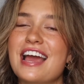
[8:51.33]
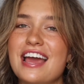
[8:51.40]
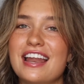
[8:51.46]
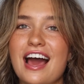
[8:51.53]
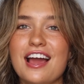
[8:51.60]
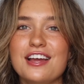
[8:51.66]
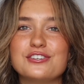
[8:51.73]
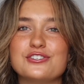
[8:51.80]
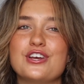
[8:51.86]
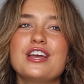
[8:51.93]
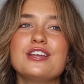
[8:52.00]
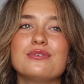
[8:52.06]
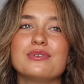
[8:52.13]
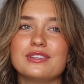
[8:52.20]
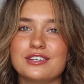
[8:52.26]
and I
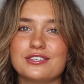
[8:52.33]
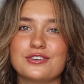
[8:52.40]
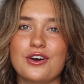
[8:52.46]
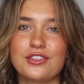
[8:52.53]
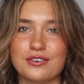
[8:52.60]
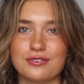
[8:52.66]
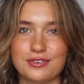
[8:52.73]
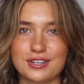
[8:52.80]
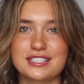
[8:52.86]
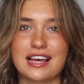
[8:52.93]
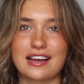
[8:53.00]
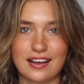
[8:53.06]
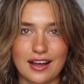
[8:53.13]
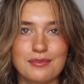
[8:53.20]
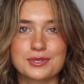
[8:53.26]
genuinely saw the frizz
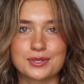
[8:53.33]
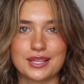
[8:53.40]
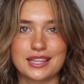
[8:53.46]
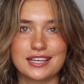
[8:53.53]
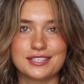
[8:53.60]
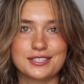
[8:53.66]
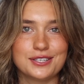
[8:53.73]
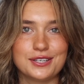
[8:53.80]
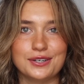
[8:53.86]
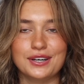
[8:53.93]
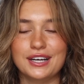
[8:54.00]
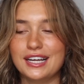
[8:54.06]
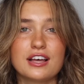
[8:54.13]
that comes with it too.